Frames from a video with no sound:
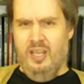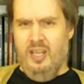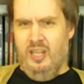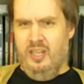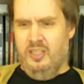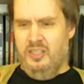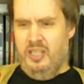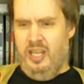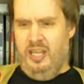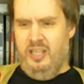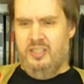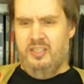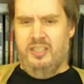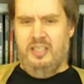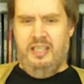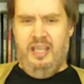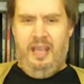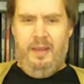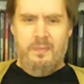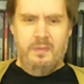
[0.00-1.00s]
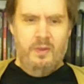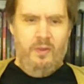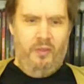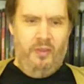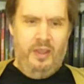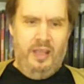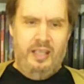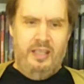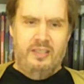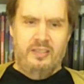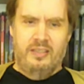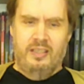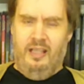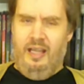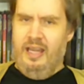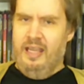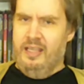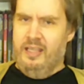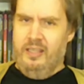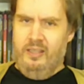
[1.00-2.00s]
change the names of things
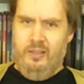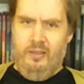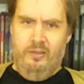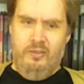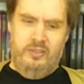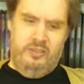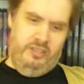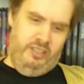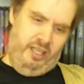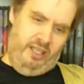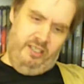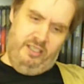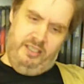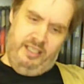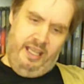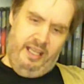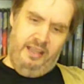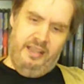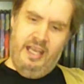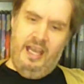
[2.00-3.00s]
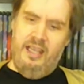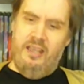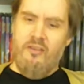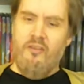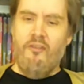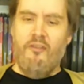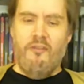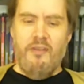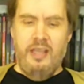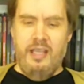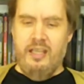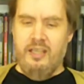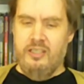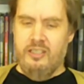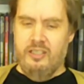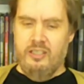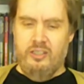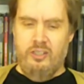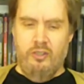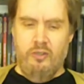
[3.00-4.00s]
like, you know, change Take That You
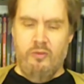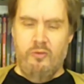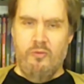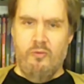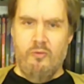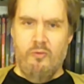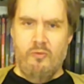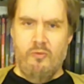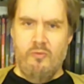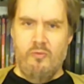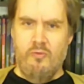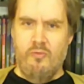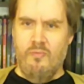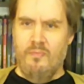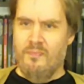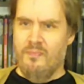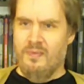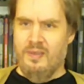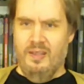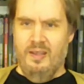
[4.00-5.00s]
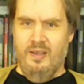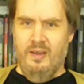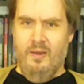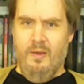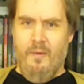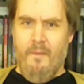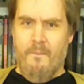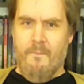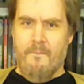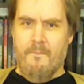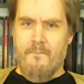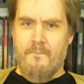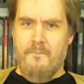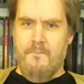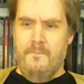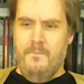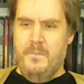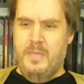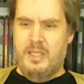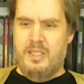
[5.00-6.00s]
Fiend into
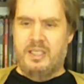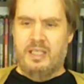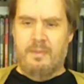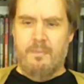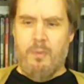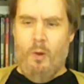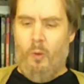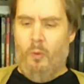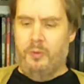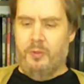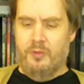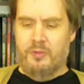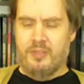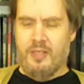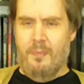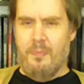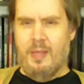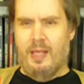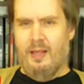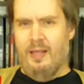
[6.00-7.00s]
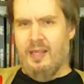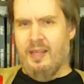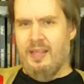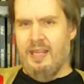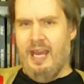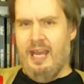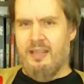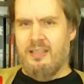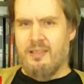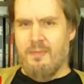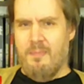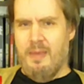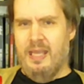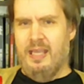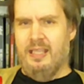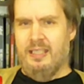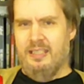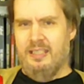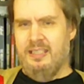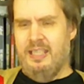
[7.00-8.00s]
Mystic Bolt or something like that to
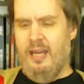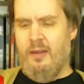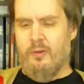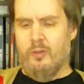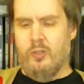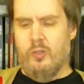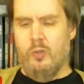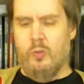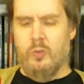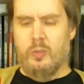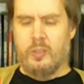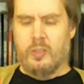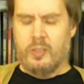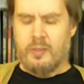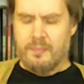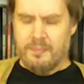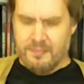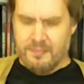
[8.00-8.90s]
make it sound cooler.